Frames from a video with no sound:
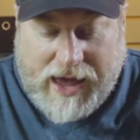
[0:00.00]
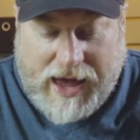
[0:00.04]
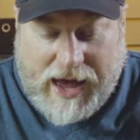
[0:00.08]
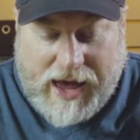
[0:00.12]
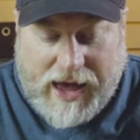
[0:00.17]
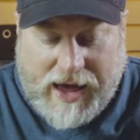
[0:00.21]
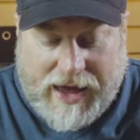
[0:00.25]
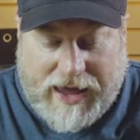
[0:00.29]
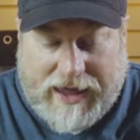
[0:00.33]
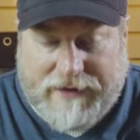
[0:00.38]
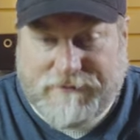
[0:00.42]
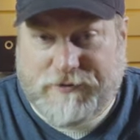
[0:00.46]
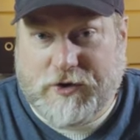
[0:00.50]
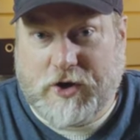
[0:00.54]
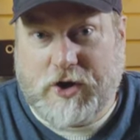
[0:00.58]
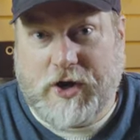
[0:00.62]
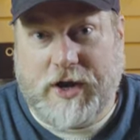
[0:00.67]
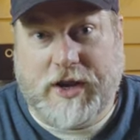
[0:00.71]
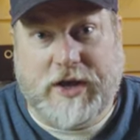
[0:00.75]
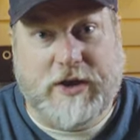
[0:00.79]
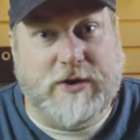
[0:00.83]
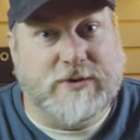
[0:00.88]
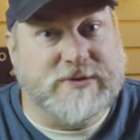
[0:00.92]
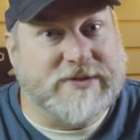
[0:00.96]
If you're
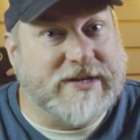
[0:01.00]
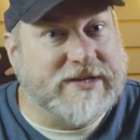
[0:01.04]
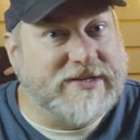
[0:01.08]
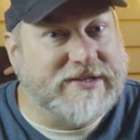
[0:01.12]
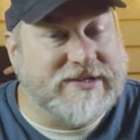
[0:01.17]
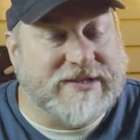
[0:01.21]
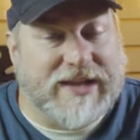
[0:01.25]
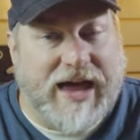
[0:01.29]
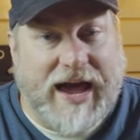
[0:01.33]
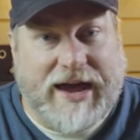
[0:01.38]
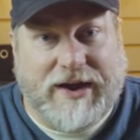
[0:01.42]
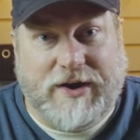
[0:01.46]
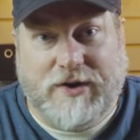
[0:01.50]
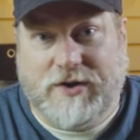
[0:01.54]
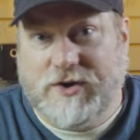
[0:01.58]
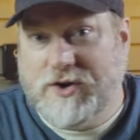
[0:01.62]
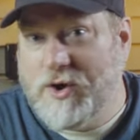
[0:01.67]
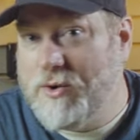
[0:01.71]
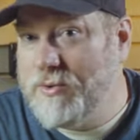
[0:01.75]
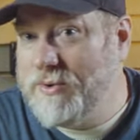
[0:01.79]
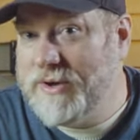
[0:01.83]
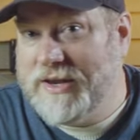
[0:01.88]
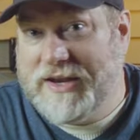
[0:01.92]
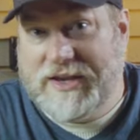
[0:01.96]
going to use a slider,
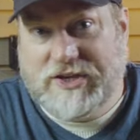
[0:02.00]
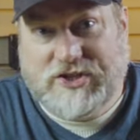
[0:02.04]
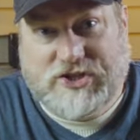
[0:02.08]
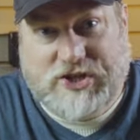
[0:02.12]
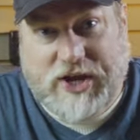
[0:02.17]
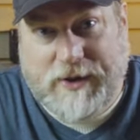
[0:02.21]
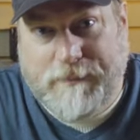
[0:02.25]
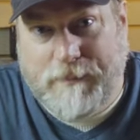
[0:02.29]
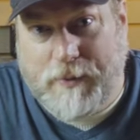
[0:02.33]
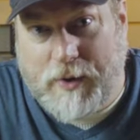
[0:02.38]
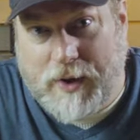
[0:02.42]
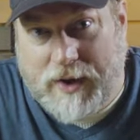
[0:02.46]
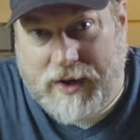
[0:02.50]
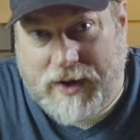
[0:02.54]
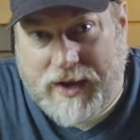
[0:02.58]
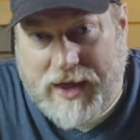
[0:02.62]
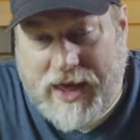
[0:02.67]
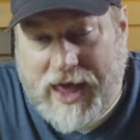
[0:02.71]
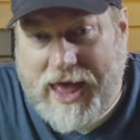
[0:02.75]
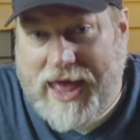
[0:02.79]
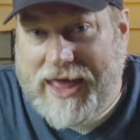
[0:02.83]
don't get a cheap one.